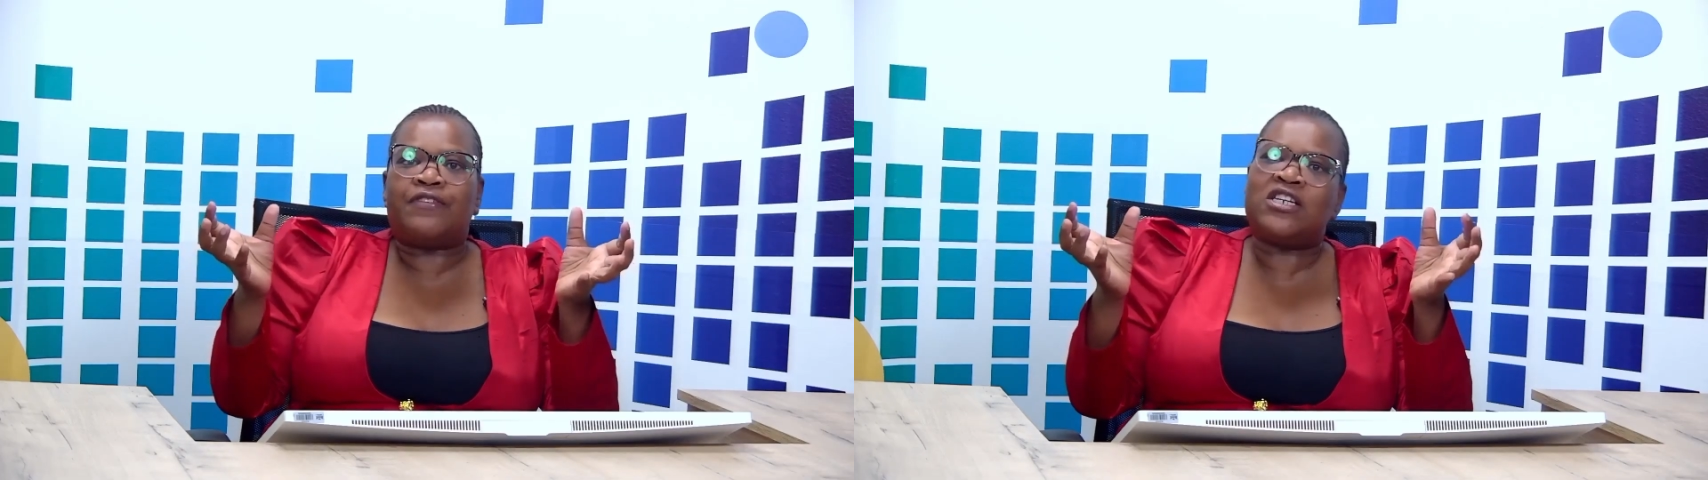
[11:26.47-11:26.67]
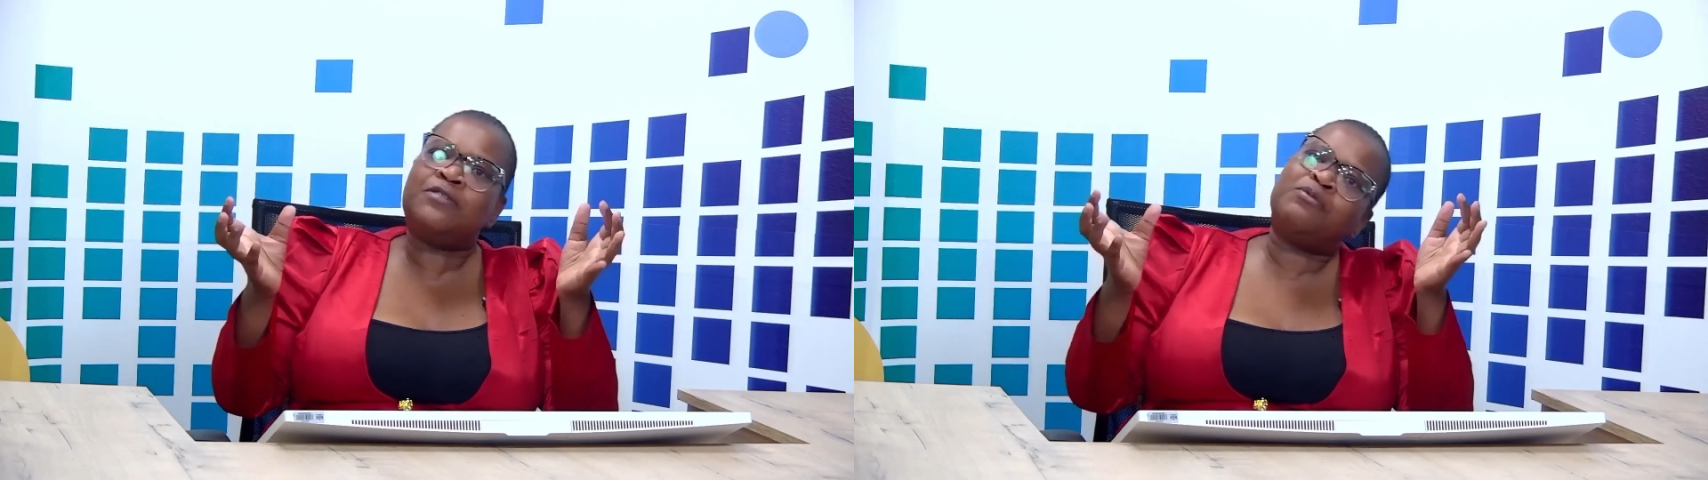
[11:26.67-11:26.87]

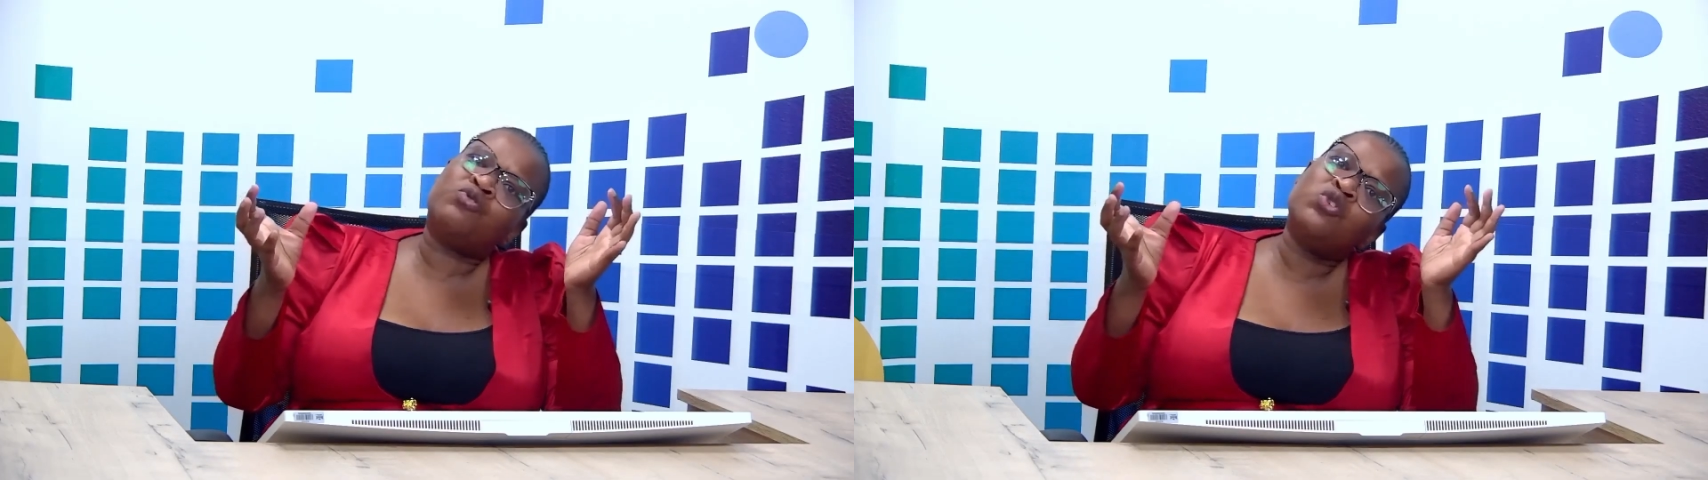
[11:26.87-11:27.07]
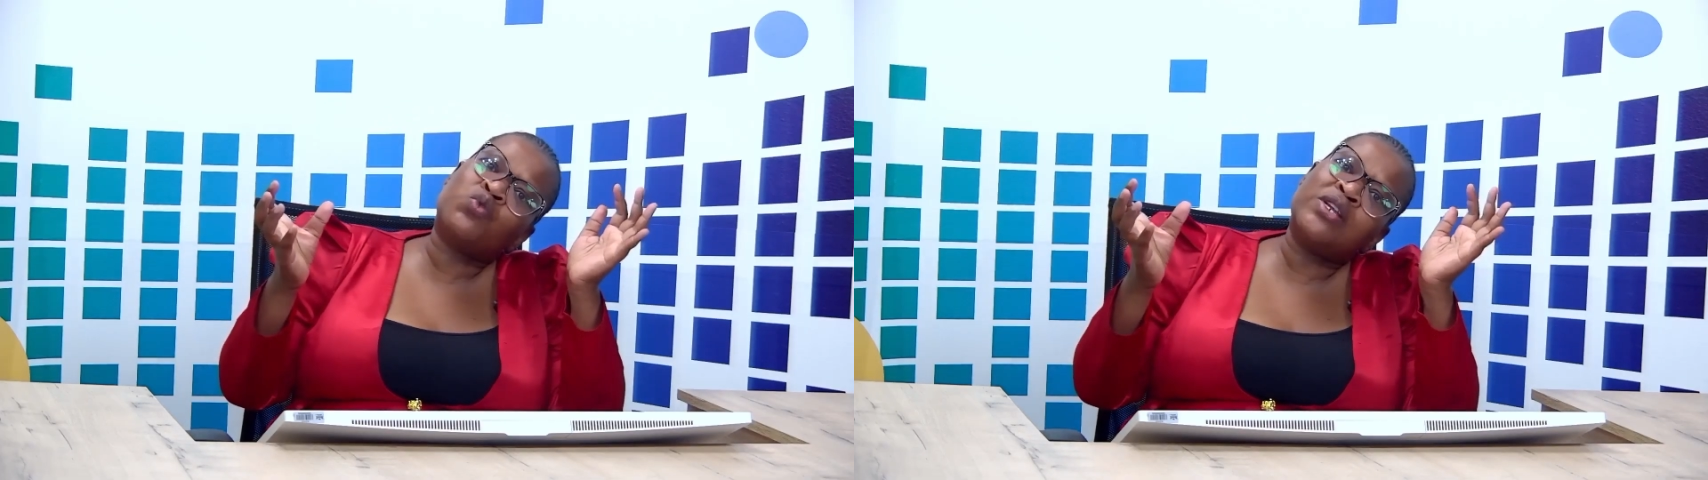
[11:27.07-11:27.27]
At least
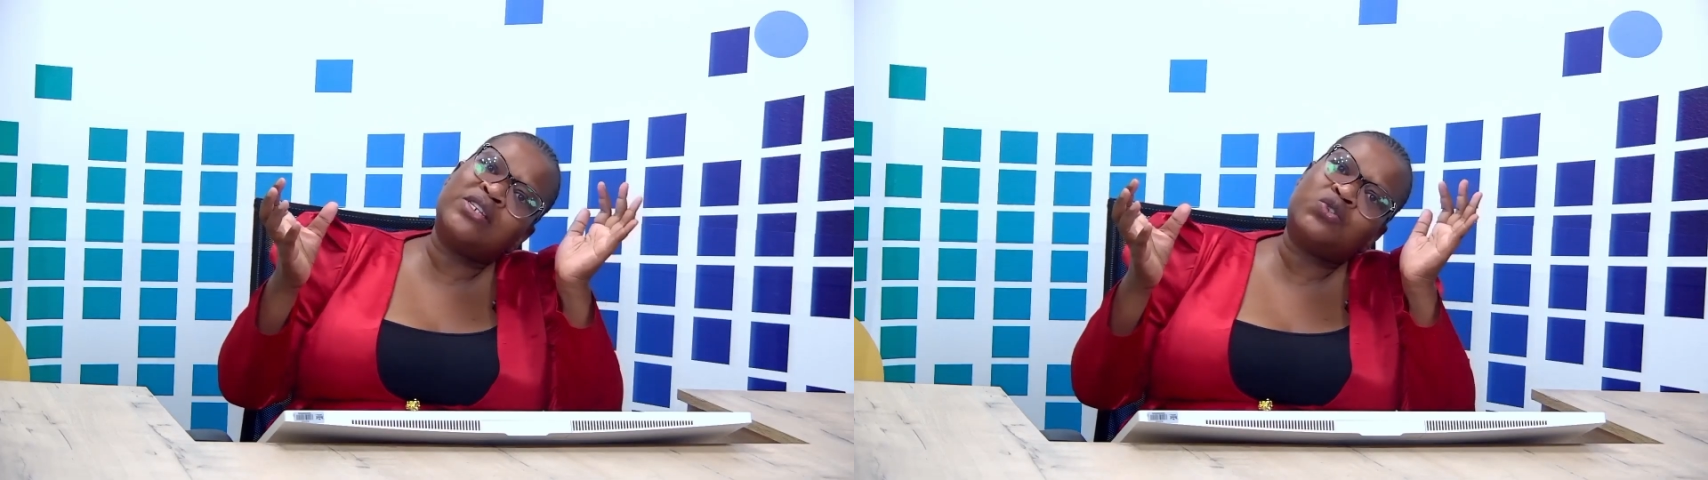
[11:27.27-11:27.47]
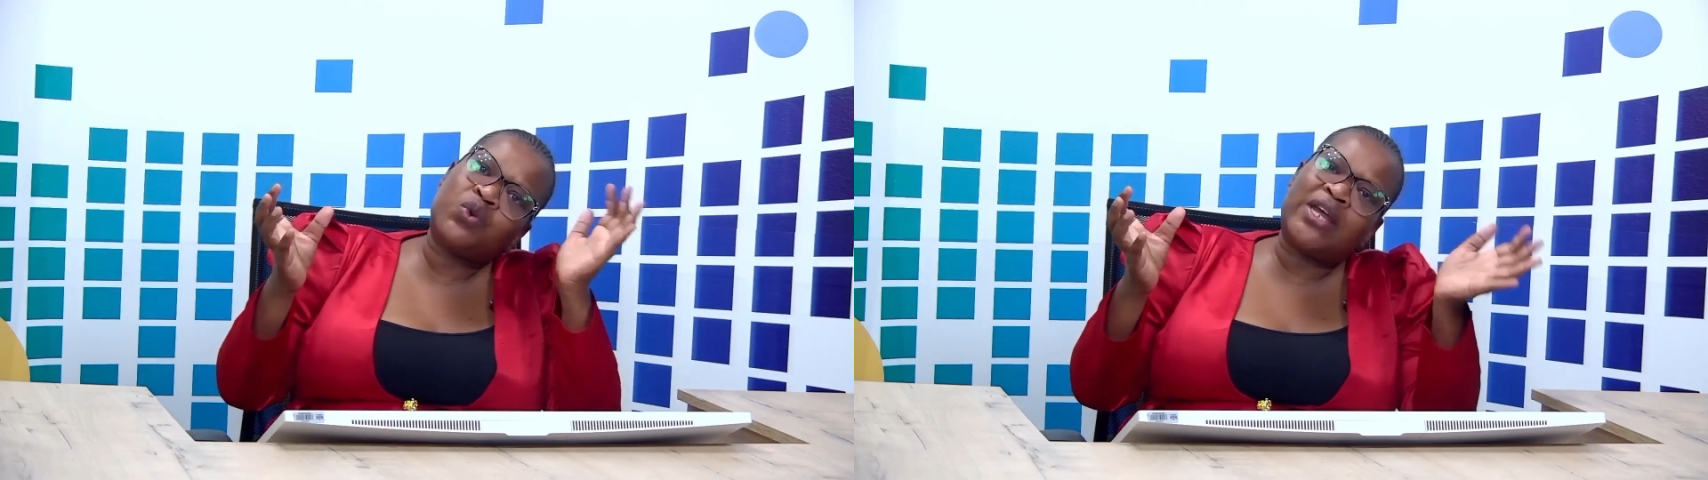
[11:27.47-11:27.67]
between
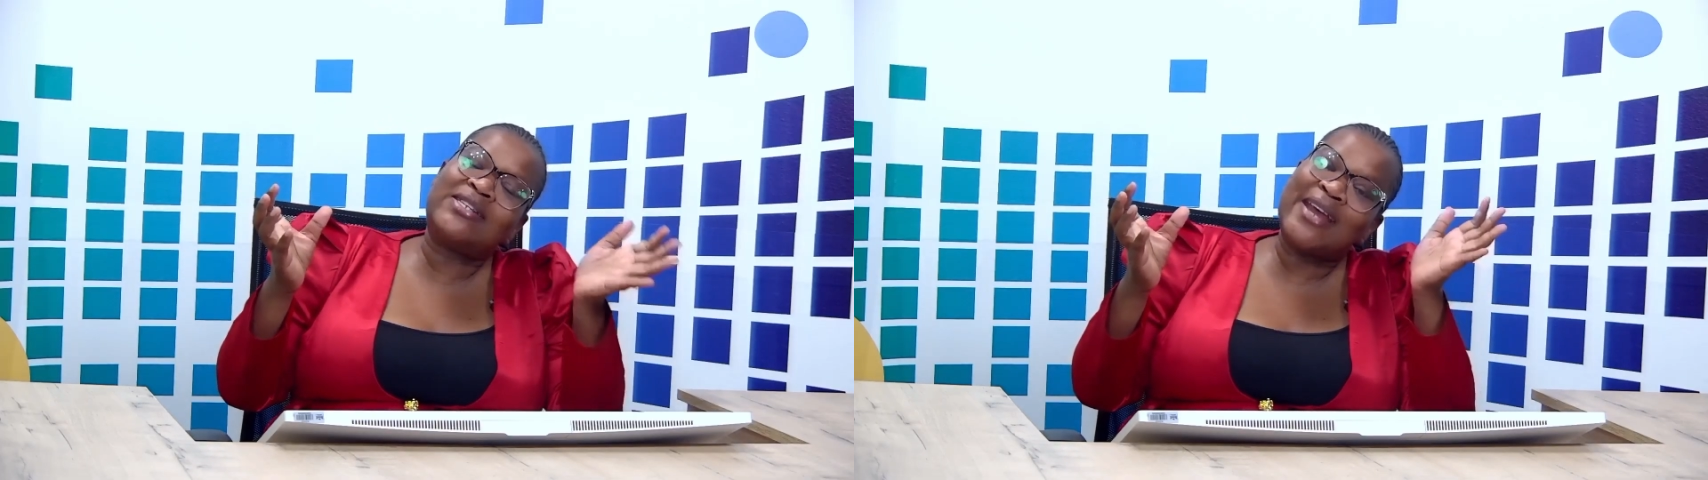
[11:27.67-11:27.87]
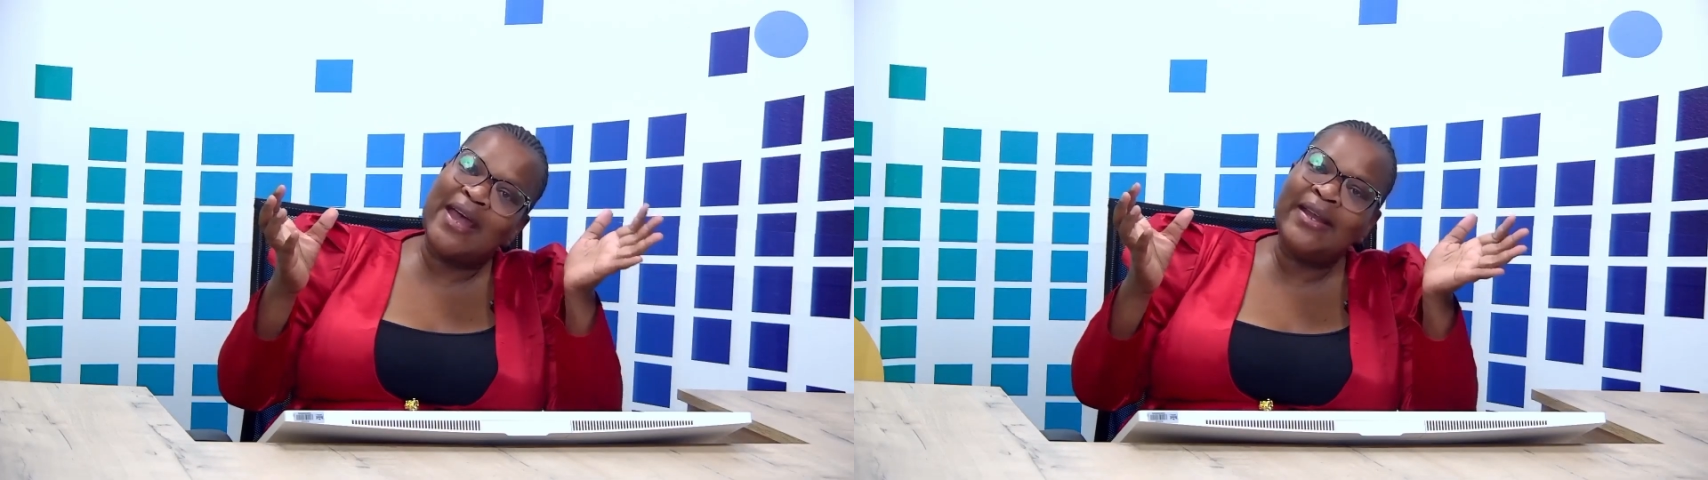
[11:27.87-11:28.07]

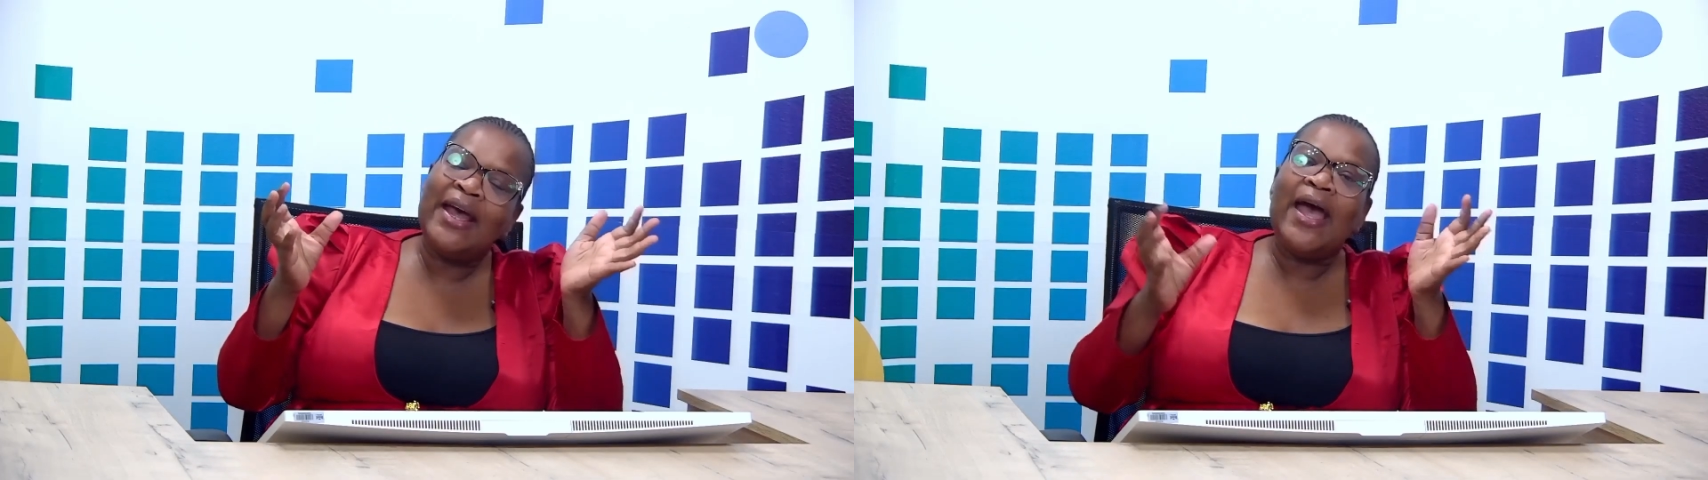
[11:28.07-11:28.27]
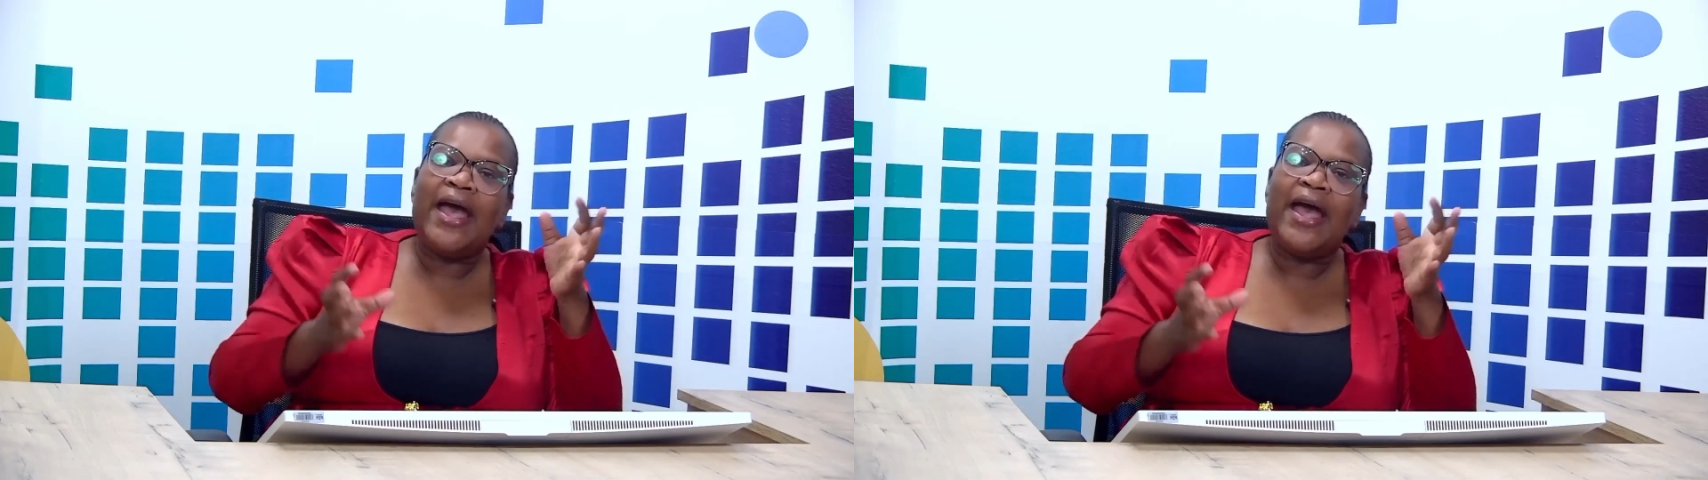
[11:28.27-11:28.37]
2010